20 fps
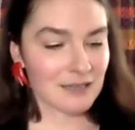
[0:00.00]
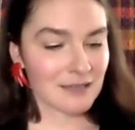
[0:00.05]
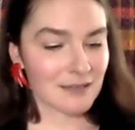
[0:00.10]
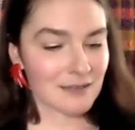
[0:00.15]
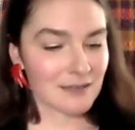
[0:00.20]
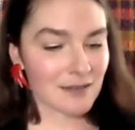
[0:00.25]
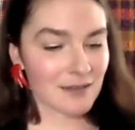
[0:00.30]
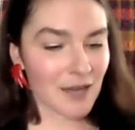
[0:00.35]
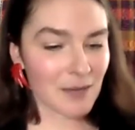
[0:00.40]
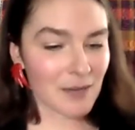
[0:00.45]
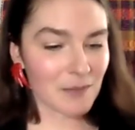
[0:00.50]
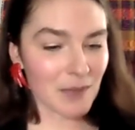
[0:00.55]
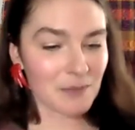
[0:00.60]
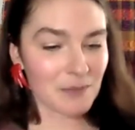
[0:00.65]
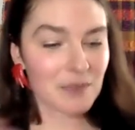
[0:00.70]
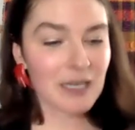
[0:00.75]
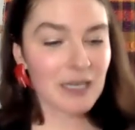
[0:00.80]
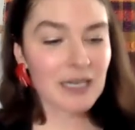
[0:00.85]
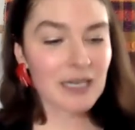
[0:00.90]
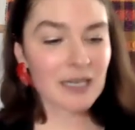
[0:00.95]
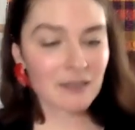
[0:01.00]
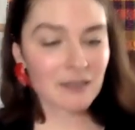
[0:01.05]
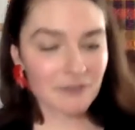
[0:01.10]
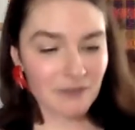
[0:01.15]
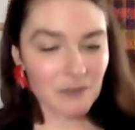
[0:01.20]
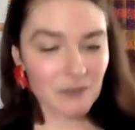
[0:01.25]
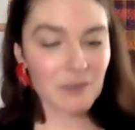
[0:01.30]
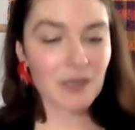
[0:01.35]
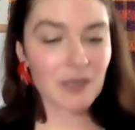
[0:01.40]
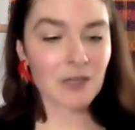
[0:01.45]
I'm getting
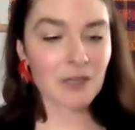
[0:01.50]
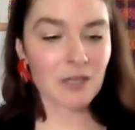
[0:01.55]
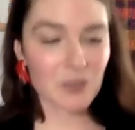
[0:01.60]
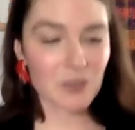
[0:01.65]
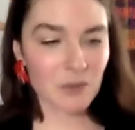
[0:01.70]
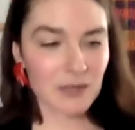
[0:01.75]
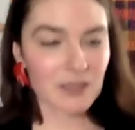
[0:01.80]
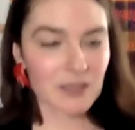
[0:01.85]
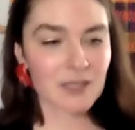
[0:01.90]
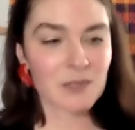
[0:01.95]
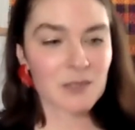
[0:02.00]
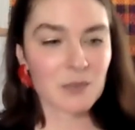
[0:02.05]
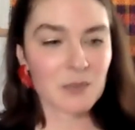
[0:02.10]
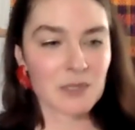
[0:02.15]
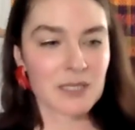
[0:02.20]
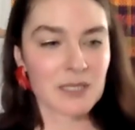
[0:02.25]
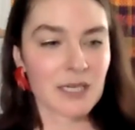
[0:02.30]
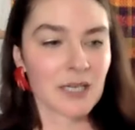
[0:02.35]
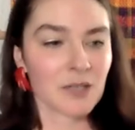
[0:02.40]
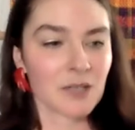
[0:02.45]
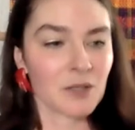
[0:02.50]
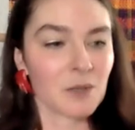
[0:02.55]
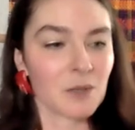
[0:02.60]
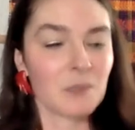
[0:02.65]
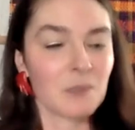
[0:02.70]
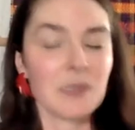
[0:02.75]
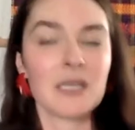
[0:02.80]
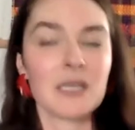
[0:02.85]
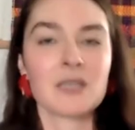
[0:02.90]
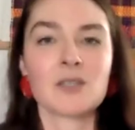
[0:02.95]
familiar with this particular
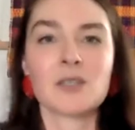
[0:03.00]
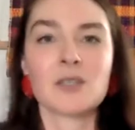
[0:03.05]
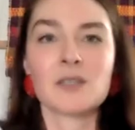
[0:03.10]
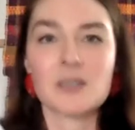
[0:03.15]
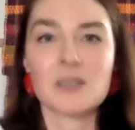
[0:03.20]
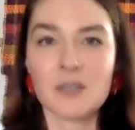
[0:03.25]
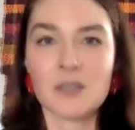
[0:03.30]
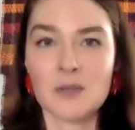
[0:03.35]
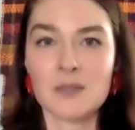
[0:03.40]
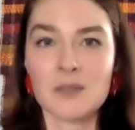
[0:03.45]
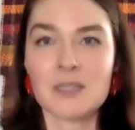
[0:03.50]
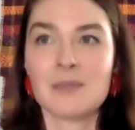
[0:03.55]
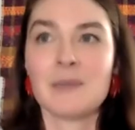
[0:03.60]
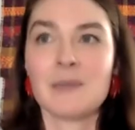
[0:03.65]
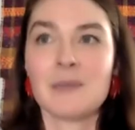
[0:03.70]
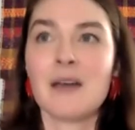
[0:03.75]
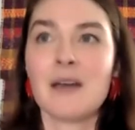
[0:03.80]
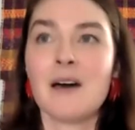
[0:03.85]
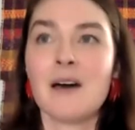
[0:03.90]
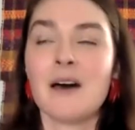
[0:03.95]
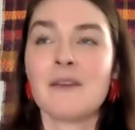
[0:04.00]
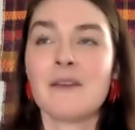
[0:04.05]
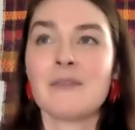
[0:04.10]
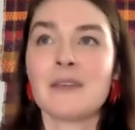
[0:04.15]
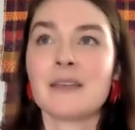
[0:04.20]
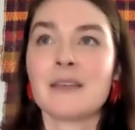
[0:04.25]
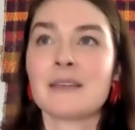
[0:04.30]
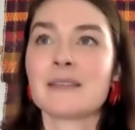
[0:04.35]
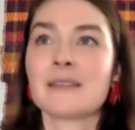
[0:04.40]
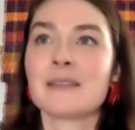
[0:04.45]
beach. It's close to my
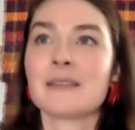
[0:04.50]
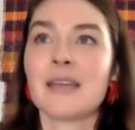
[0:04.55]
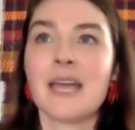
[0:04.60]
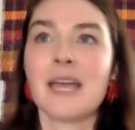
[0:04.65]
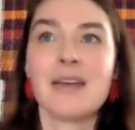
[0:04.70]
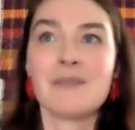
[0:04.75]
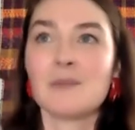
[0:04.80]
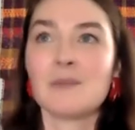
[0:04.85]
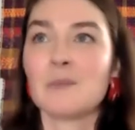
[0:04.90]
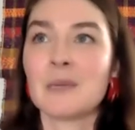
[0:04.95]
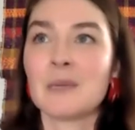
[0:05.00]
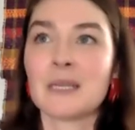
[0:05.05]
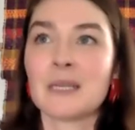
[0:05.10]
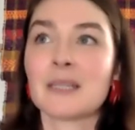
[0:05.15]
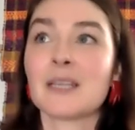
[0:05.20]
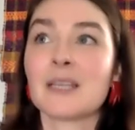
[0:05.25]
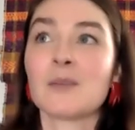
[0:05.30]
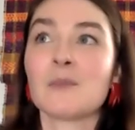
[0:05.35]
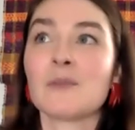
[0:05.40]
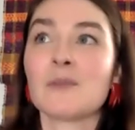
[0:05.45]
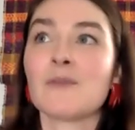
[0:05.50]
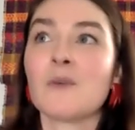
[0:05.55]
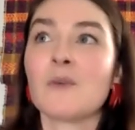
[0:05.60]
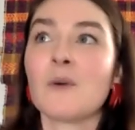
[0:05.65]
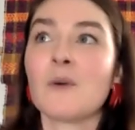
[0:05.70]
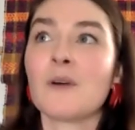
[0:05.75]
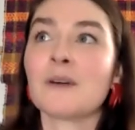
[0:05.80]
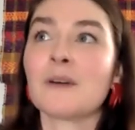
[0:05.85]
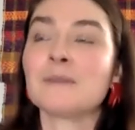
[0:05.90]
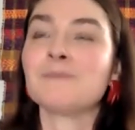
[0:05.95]
office. I haven't picked there
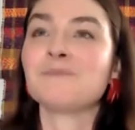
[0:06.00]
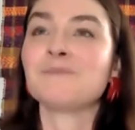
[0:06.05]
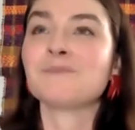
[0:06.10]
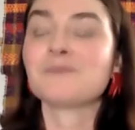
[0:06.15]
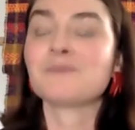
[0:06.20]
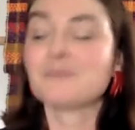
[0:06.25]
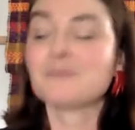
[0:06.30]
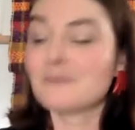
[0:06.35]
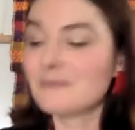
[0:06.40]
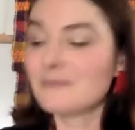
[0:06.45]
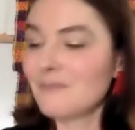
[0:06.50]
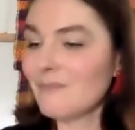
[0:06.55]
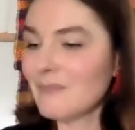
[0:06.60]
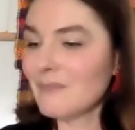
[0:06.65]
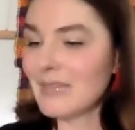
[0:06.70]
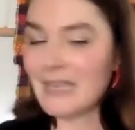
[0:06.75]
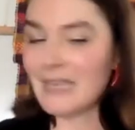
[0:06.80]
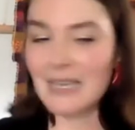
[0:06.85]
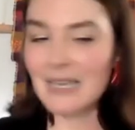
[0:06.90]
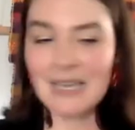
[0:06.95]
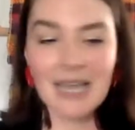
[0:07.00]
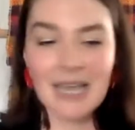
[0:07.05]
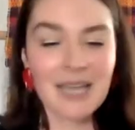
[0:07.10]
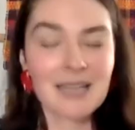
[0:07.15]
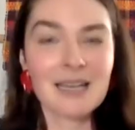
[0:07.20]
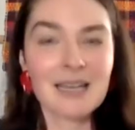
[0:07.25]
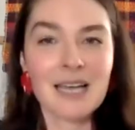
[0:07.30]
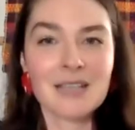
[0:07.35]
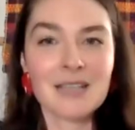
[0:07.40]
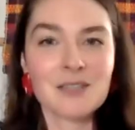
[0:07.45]
before.
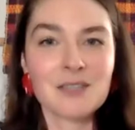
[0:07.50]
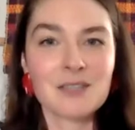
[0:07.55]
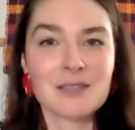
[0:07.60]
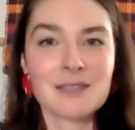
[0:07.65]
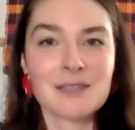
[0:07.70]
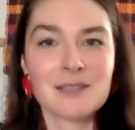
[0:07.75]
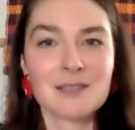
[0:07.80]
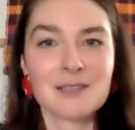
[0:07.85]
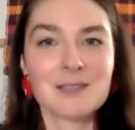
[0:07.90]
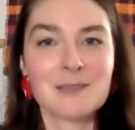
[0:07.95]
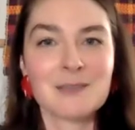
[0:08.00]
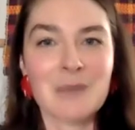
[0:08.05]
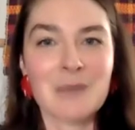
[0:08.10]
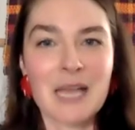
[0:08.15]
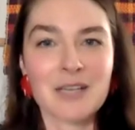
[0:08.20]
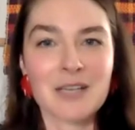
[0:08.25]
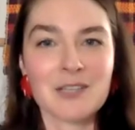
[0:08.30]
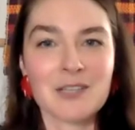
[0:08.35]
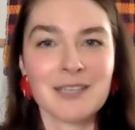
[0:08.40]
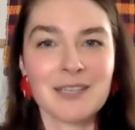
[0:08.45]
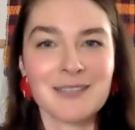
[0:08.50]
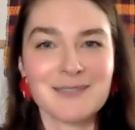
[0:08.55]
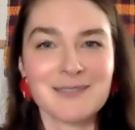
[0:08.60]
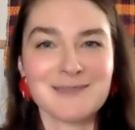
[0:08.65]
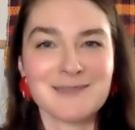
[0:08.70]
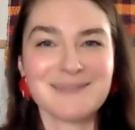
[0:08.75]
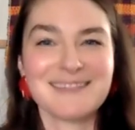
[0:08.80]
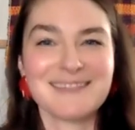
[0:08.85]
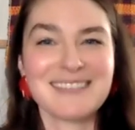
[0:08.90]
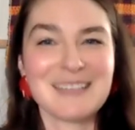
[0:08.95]
And I just smash it
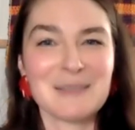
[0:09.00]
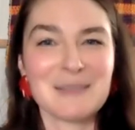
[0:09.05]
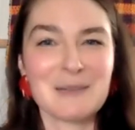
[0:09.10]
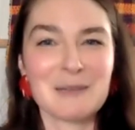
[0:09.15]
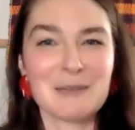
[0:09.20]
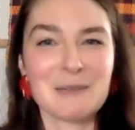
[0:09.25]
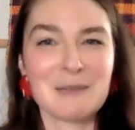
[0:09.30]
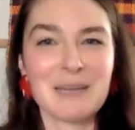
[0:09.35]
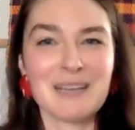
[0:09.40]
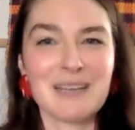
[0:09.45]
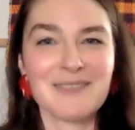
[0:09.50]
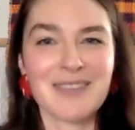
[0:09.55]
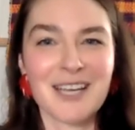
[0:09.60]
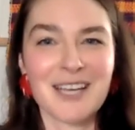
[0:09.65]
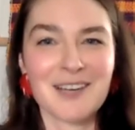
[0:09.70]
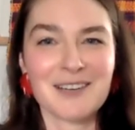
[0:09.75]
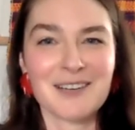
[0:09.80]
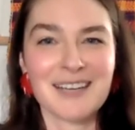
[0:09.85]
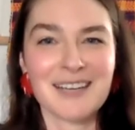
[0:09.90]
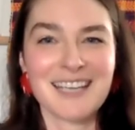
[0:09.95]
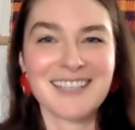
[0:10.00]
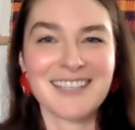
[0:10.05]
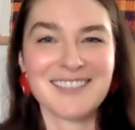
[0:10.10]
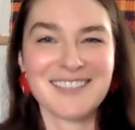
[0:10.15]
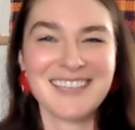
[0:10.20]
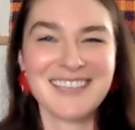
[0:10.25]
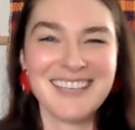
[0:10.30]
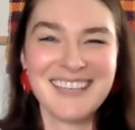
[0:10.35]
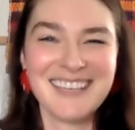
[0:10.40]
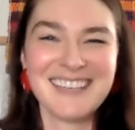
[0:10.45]
with my fingernail.
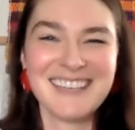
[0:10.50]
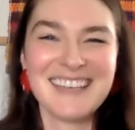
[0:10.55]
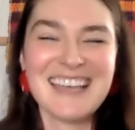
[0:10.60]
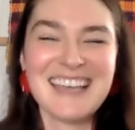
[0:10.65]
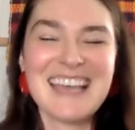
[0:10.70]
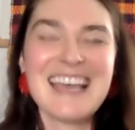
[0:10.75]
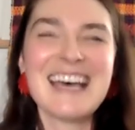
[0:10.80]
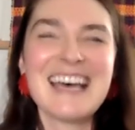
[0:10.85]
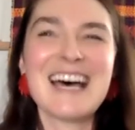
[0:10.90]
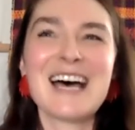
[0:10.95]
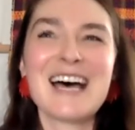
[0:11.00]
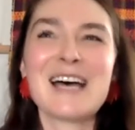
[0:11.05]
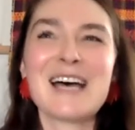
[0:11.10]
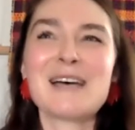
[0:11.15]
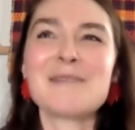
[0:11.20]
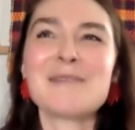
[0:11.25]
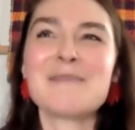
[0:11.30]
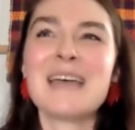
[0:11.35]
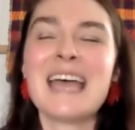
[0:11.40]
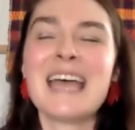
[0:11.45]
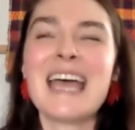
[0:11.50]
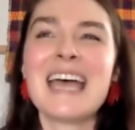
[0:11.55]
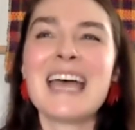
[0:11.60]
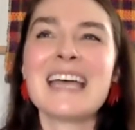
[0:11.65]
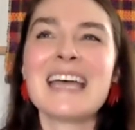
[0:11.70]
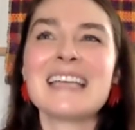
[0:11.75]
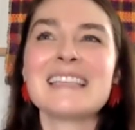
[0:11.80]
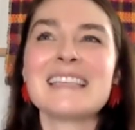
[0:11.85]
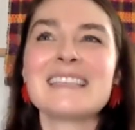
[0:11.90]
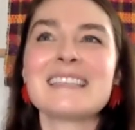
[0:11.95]

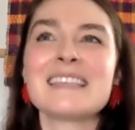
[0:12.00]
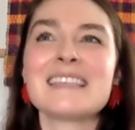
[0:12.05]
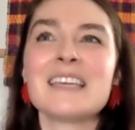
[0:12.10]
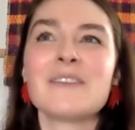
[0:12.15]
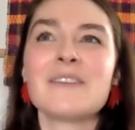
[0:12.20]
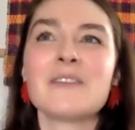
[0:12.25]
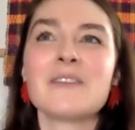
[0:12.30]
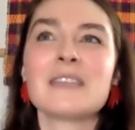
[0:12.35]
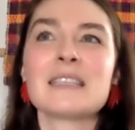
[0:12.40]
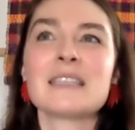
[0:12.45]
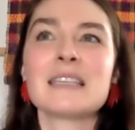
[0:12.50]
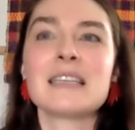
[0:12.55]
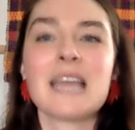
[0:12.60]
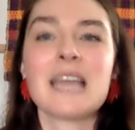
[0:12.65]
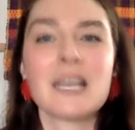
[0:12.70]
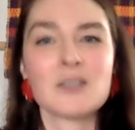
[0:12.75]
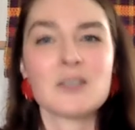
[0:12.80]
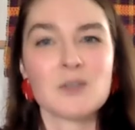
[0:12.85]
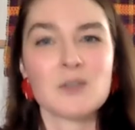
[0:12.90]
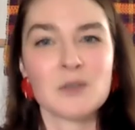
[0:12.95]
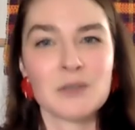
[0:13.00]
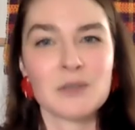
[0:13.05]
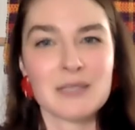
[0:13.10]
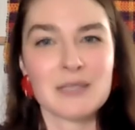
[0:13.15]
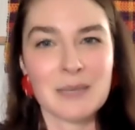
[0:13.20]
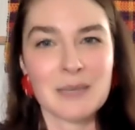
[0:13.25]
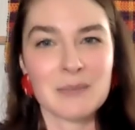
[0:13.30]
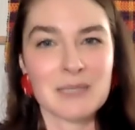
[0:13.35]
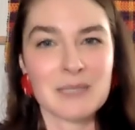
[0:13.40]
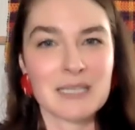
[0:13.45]
And if it's a natural
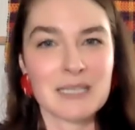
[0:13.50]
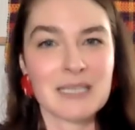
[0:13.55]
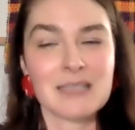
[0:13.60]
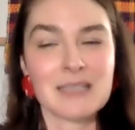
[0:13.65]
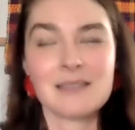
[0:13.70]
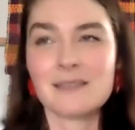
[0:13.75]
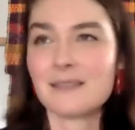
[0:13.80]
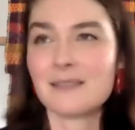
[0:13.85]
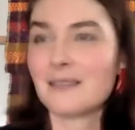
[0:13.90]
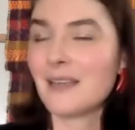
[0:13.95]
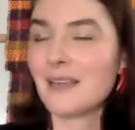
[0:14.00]
substance,